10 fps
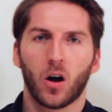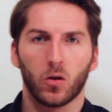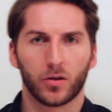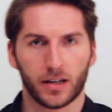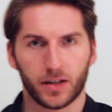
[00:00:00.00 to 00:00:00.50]

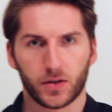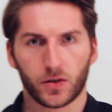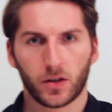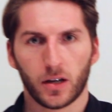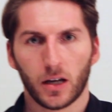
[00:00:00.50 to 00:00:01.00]
all
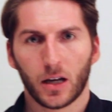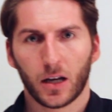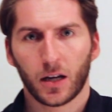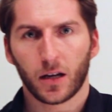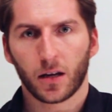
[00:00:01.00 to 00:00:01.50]
this,
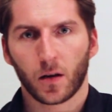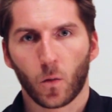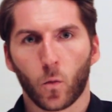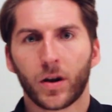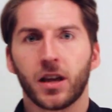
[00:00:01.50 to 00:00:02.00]

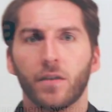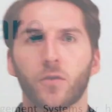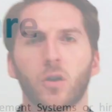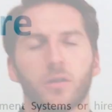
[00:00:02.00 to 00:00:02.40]
we give you